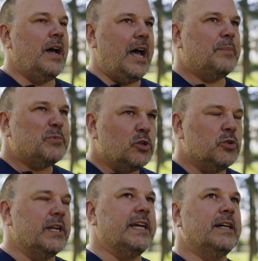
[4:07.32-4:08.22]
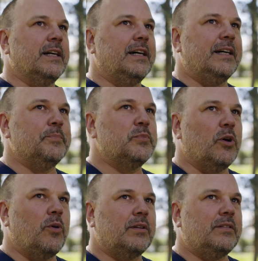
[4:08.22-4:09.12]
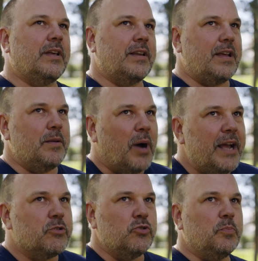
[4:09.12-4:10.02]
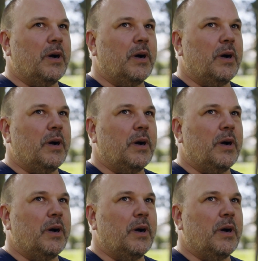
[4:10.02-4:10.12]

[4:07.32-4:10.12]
Absolutely. So in my group,